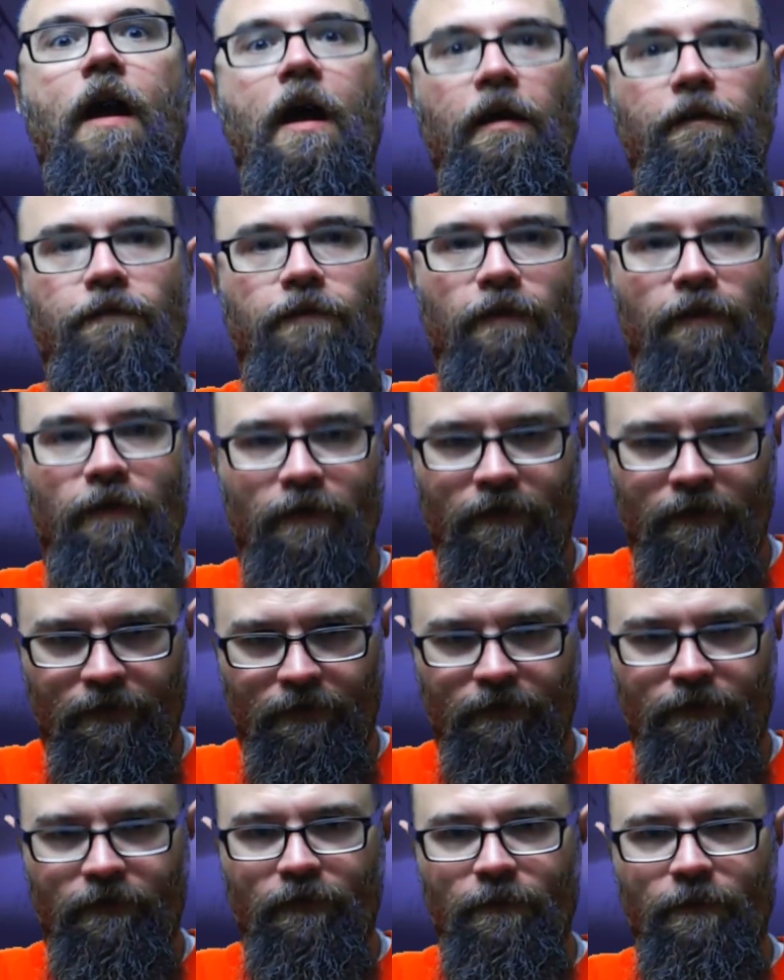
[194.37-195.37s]
ever
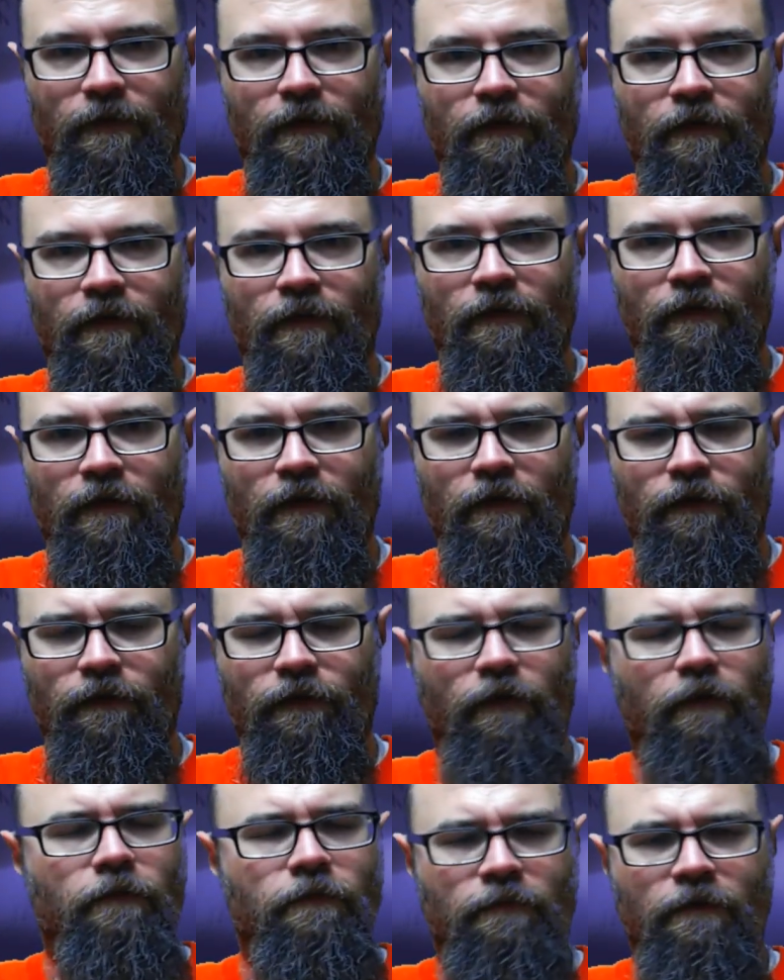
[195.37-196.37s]
do it.
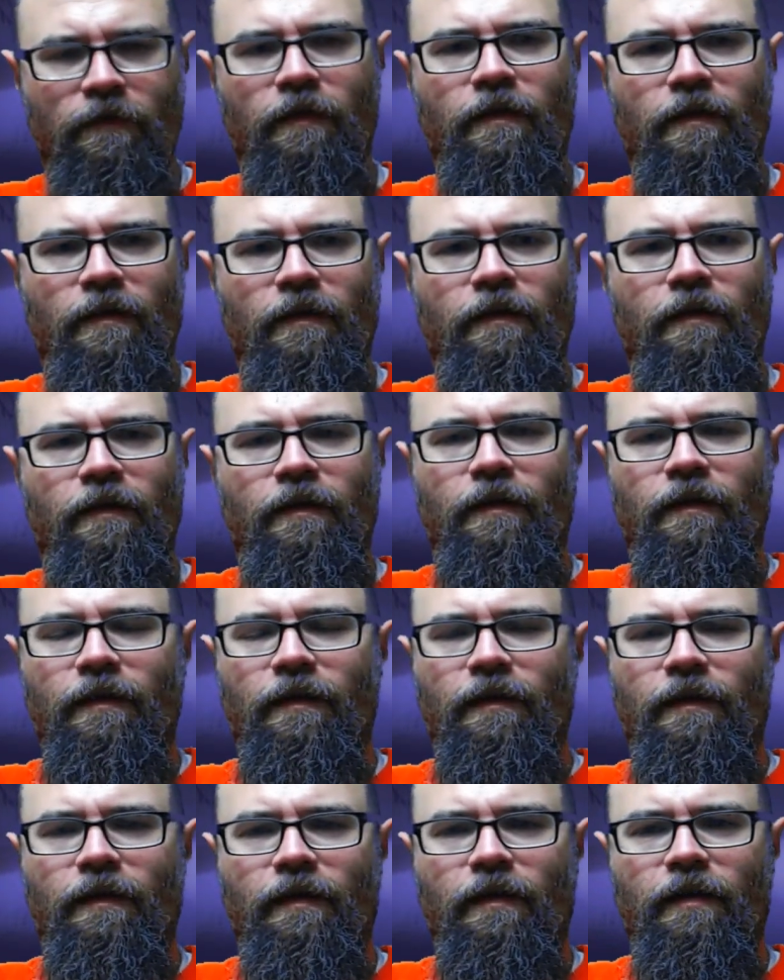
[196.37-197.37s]
So,
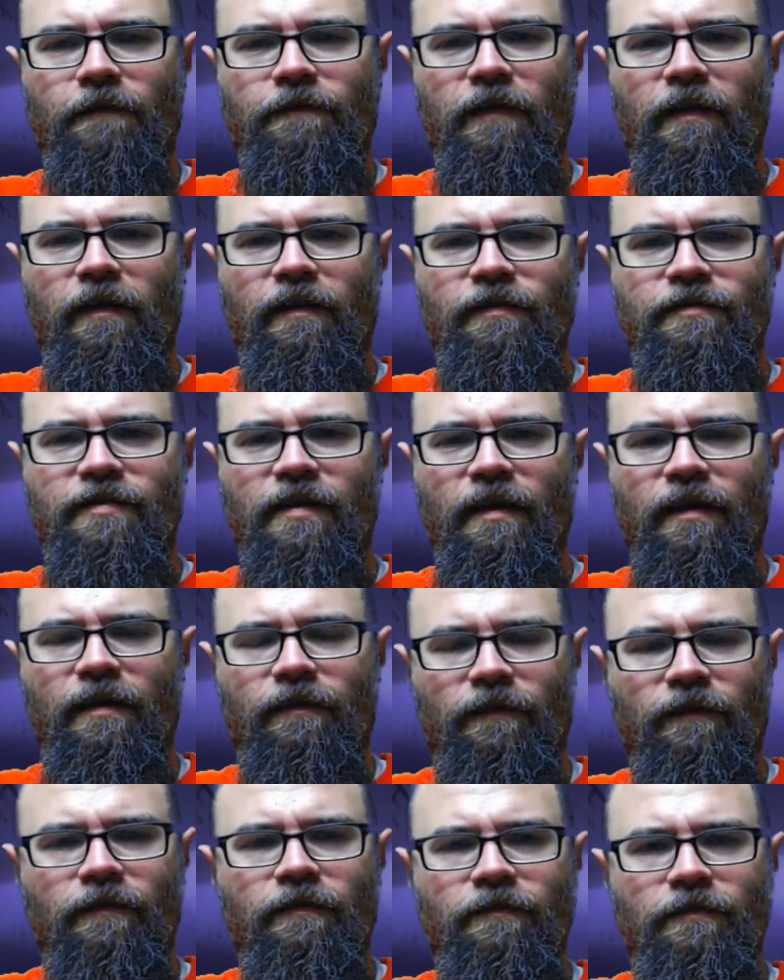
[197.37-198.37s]
if you get a
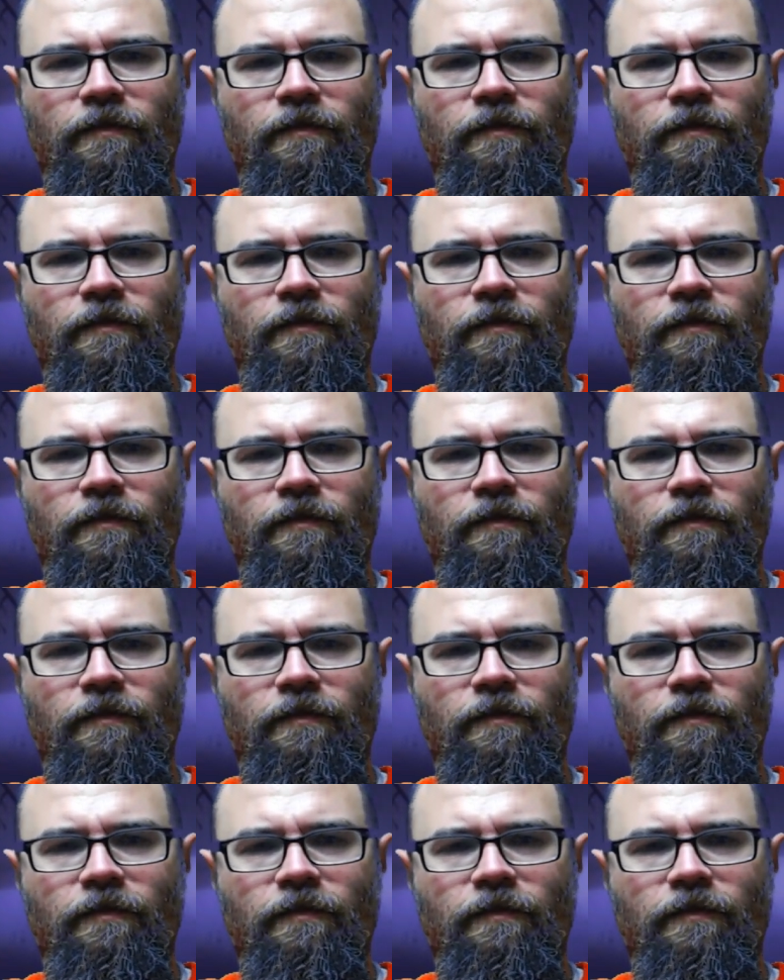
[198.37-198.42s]
chance,